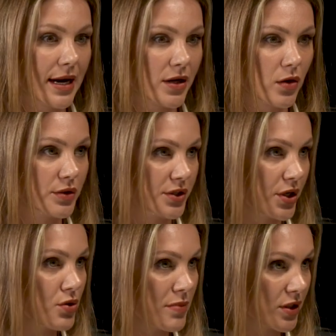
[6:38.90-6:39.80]
I call it
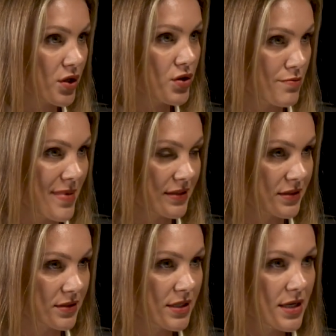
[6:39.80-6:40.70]
Human Q
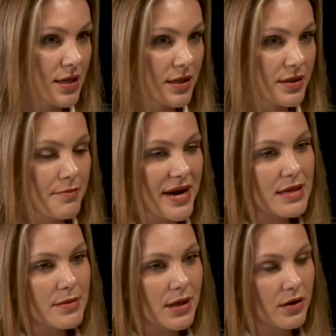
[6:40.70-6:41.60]
Method. The
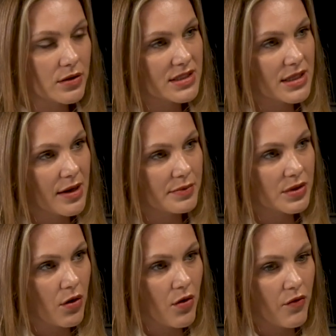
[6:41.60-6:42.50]
main concept
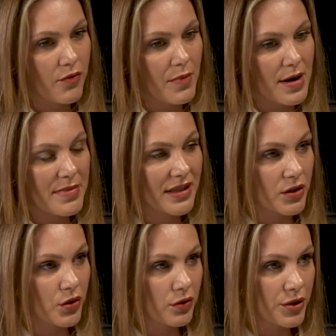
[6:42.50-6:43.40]
of my
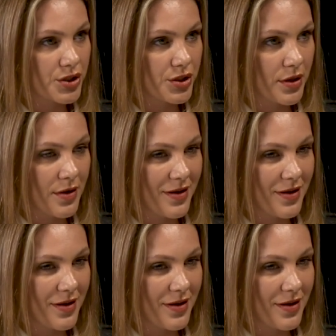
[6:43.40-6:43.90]
methodology